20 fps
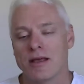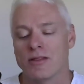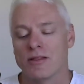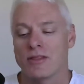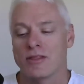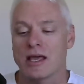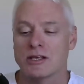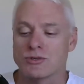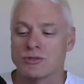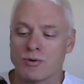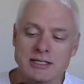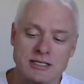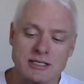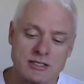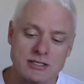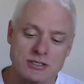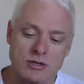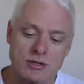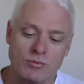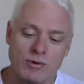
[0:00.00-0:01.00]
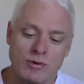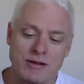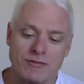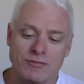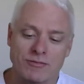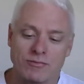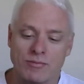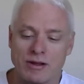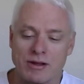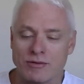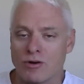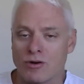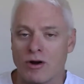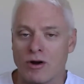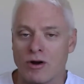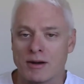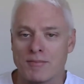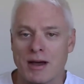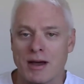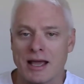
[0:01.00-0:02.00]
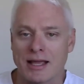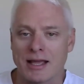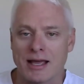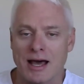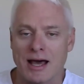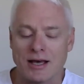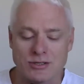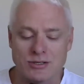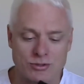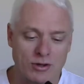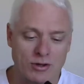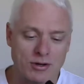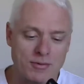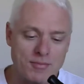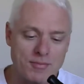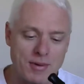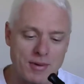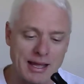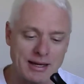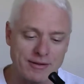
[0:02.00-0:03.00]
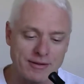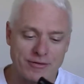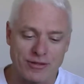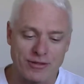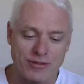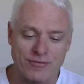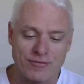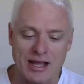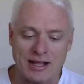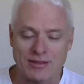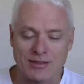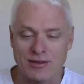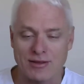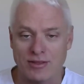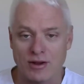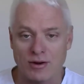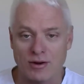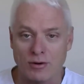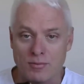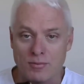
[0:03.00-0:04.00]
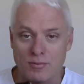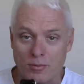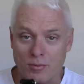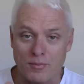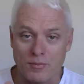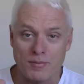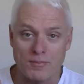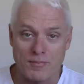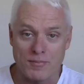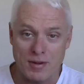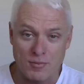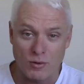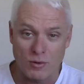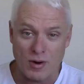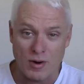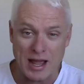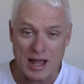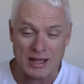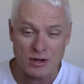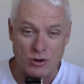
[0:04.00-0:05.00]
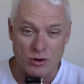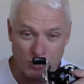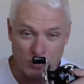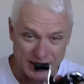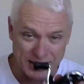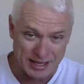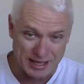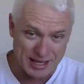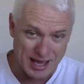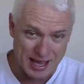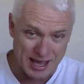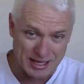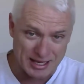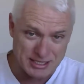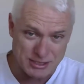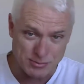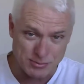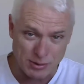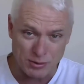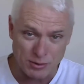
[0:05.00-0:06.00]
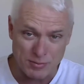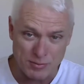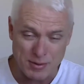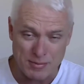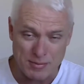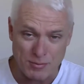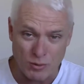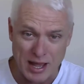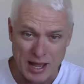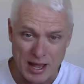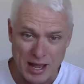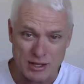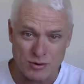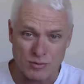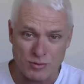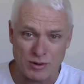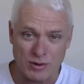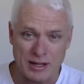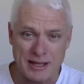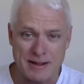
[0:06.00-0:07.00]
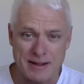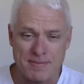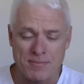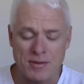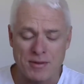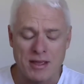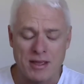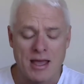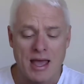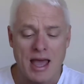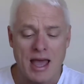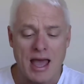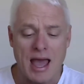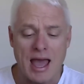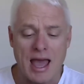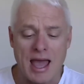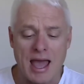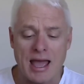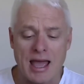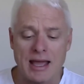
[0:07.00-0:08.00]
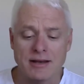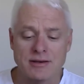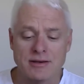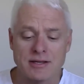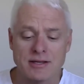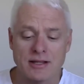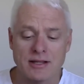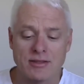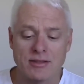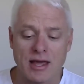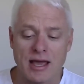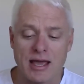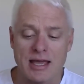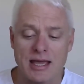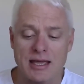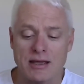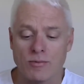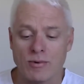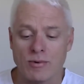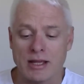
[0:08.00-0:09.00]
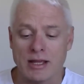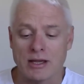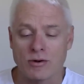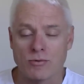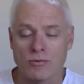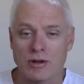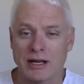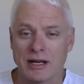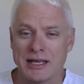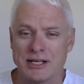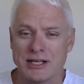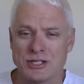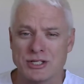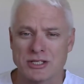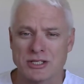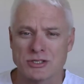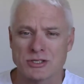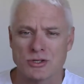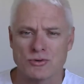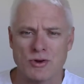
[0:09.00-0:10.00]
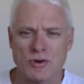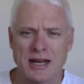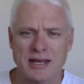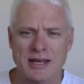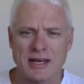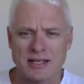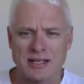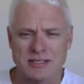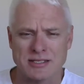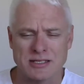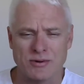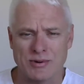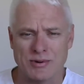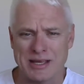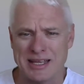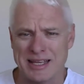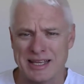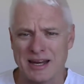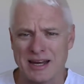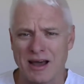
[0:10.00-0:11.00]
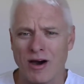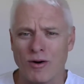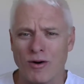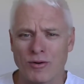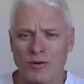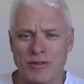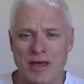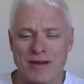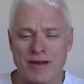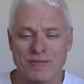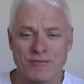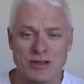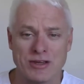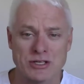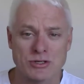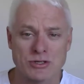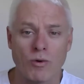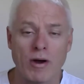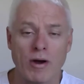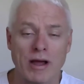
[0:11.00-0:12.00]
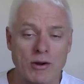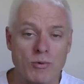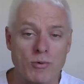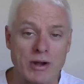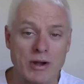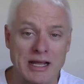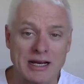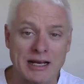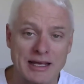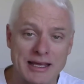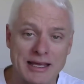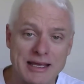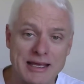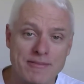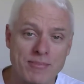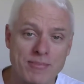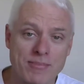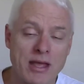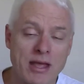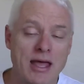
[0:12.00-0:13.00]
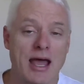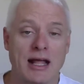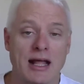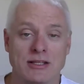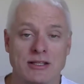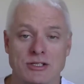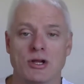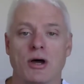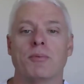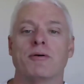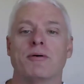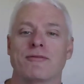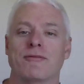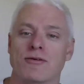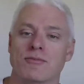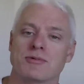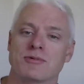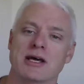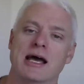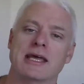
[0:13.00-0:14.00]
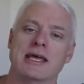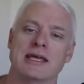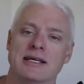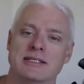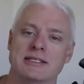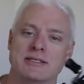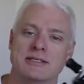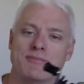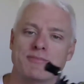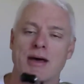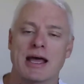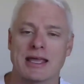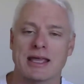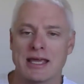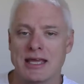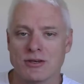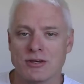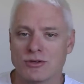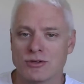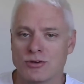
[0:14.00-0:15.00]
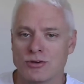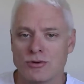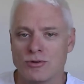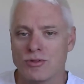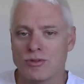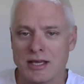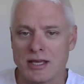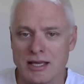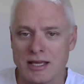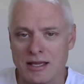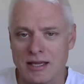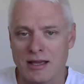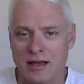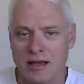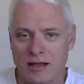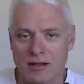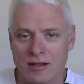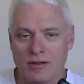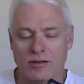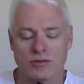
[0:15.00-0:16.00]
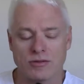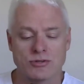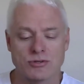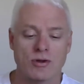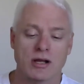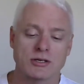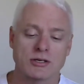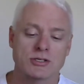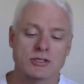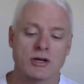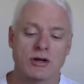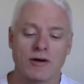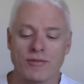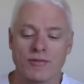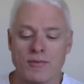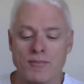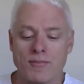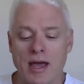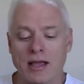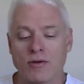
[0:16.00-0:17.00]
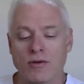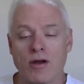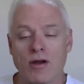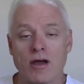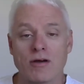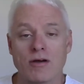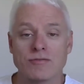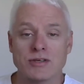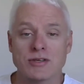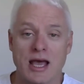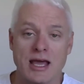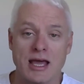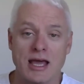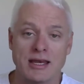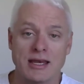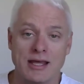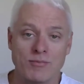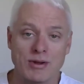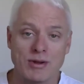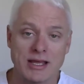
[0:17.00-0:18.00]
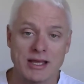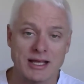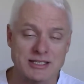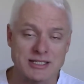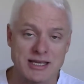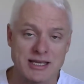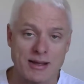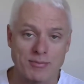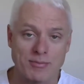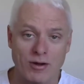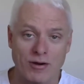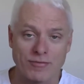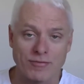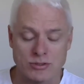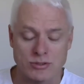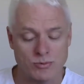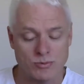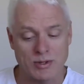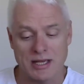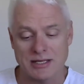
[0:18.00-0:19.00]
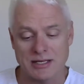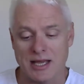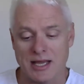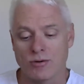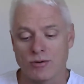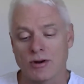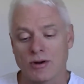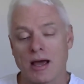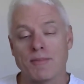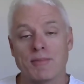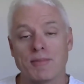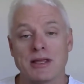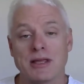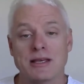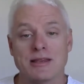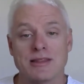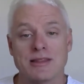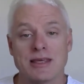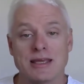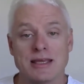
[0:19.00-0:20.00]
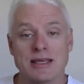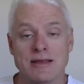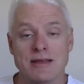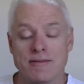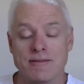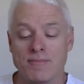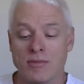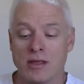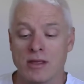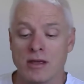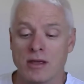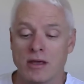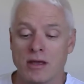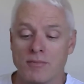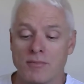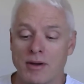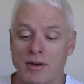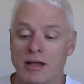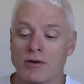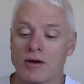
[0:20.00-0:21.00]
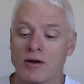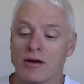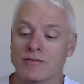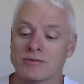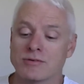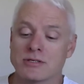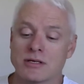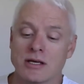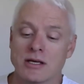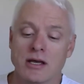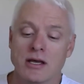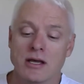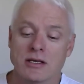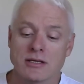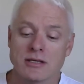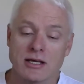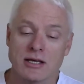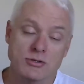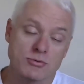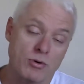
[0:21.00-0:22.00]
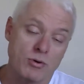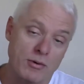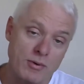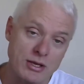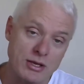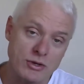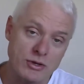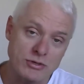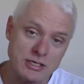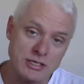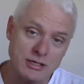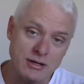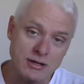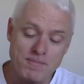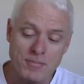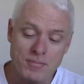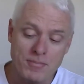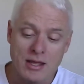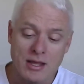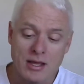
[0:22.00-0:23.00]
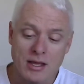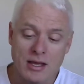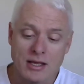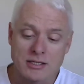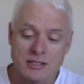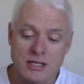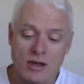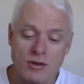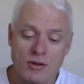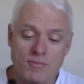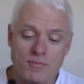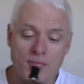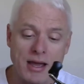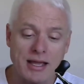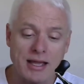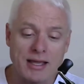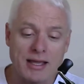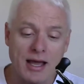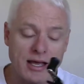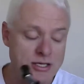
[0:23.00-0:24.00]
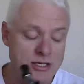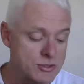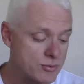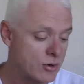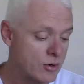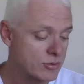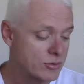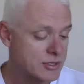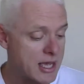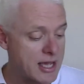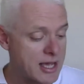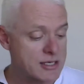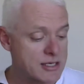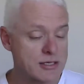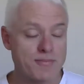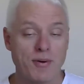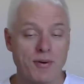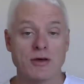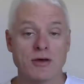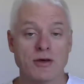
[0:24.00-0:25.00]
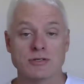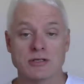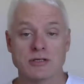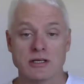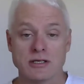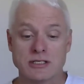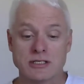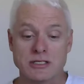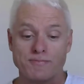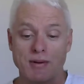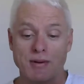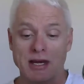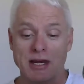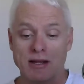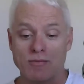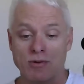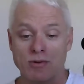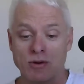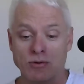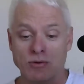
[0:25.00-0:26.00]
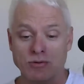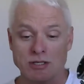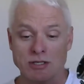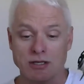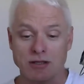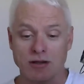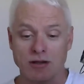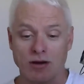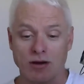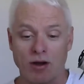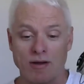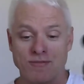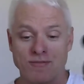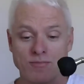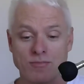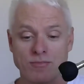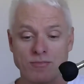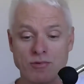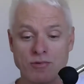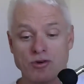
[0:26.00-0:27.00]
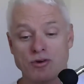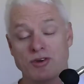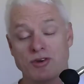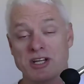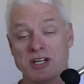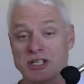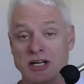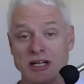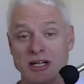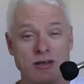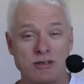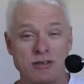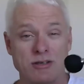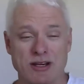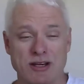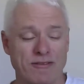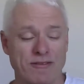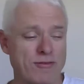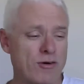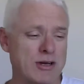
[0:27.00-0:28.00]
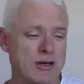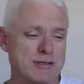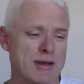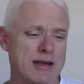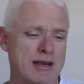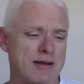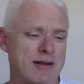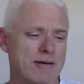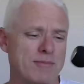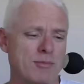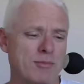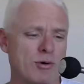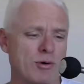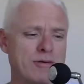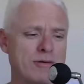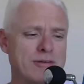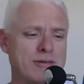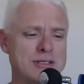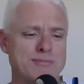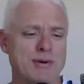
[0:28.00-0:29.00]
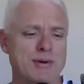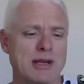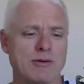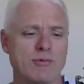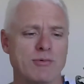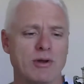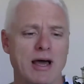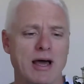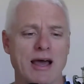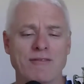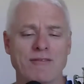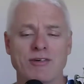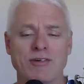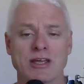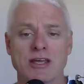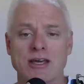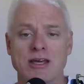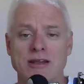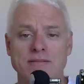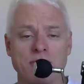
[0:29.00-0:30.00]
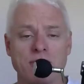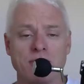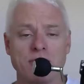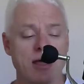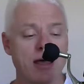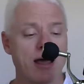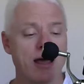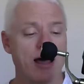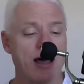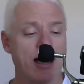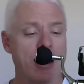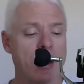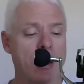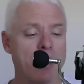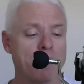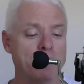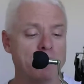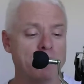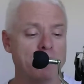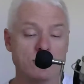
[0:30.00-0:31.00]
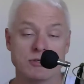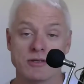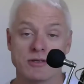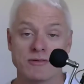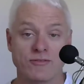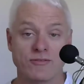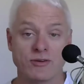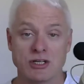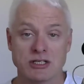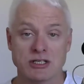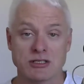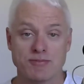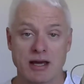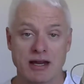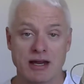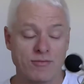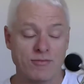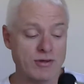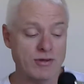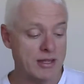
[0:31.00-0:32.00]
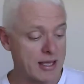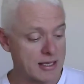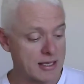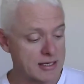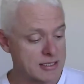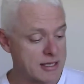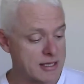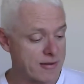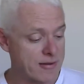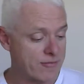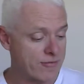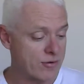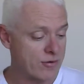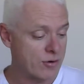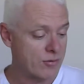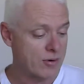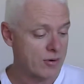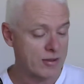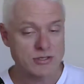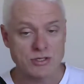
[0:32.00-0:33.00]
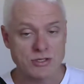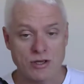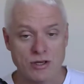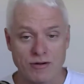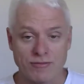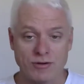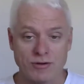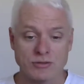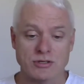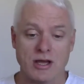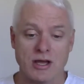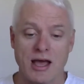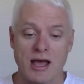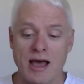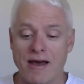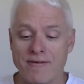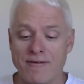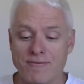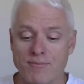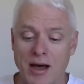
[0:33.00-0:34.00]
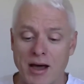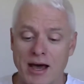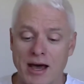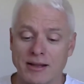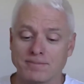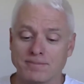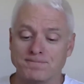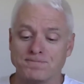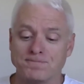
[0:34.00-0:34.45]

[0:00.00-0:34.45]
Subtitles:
there's reasons that we're trying to bait caster on them, mainly for the fact that they're a little bit more accurate. We can cast them a little bit more accurately, and we can really adjust the drag down so we can get a hold of that fish quite quickly and stop it from taking us back into the structure of the mangroves, and then we get snapped off because we get tangled up in the mangroves. That's why we're using them. So baitcaster reels, as opposed to spinning reels that I've traditionally used, I've always been more of a spinning reel advocate. Use them for just about everything except for one of the surf reels I have. But